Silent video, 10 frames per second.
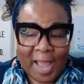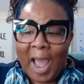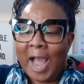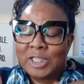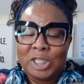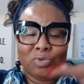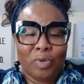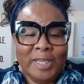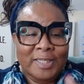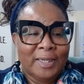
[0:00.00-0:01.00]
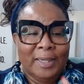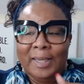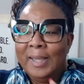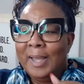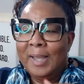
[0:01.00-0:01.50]
I just
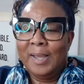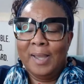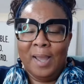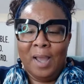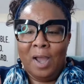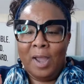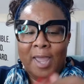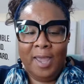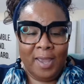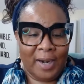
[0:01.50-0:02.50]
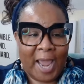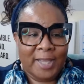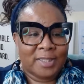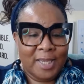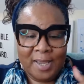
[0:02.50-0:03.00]
recently hit like